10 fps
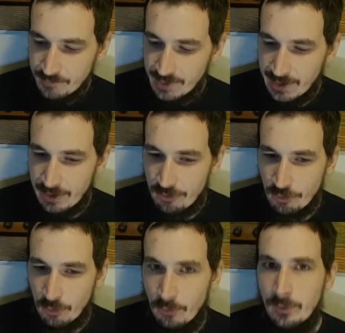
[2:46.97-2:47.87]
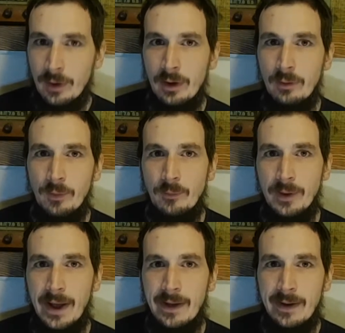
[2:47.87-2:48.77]
And so what
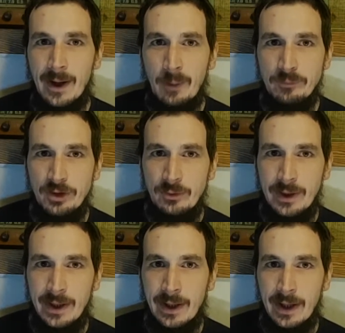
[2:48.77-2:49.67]
we ended up doing